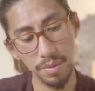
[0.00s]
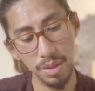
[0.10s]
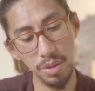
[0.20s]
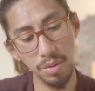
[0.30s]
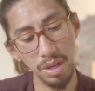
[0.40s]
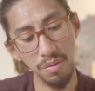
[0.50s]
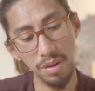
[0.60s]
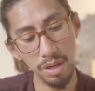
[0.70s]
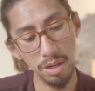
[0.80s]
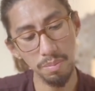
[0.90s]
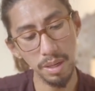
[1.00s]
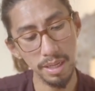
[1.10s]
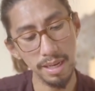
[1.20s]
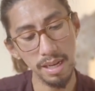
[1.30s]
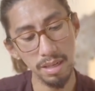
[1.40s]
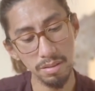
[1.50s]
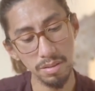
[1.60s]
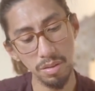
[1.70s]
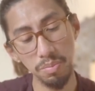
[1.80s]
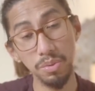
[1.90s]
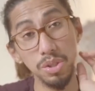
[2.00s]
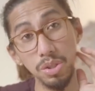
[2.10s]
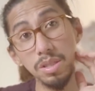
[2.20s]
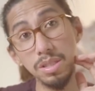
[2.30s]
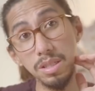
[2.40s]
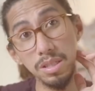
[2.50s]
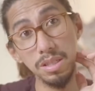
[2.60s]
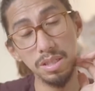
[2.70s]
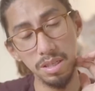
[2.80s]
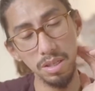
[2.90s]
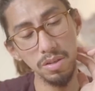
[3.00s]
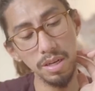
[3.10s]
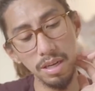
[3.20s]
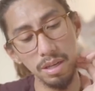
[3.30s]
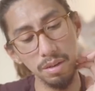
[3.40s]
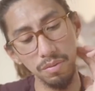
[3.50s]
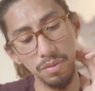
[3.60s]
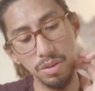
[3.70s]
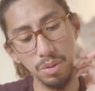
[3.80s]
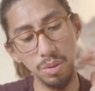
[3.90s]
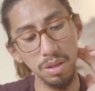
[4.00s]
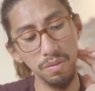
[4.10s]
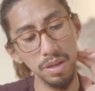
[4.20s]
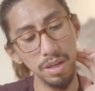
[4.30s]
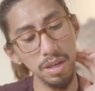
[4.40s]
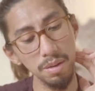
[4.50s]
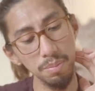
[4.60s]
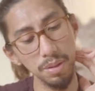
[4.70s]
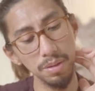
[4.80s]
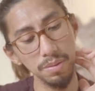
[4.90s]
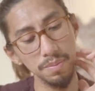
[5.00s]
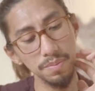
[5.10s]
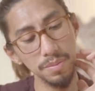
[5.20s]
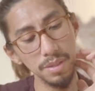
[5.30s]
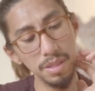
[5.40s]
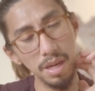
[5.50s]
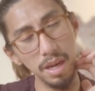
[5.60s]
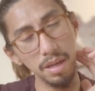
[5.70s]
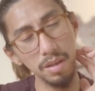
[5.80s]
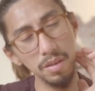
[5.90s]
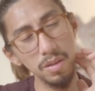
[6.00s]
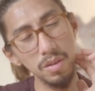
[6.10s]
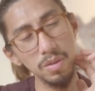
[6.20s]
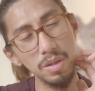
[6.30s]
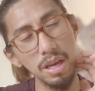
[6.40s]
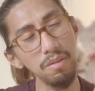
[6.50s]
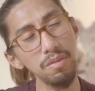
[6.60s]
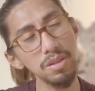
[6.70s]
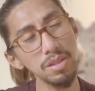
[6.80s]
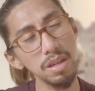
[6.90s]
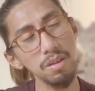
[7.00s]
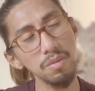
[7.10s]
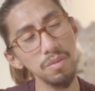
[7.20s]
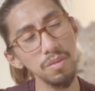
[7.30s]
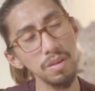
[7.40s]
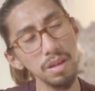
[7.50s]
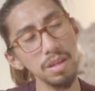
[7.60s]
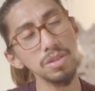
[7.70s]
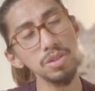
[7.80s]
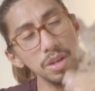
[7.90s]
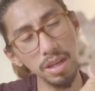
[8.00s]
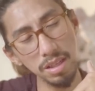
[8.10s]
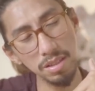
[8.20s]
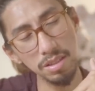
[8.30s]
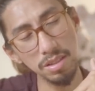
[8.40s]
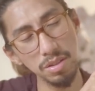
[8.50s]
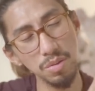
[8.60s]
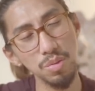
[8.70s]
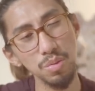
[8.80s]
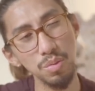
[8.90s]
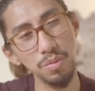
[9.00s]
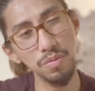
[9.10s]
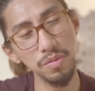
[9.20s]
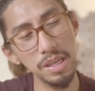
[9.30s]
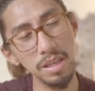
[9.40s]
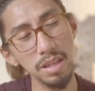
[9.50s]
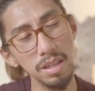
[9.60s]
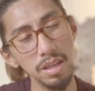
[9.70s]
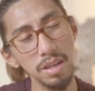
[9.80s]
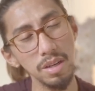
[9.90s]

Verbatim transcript: You giving up unlocked opportunities in your life. You giving up, you gave yourself a chance to feel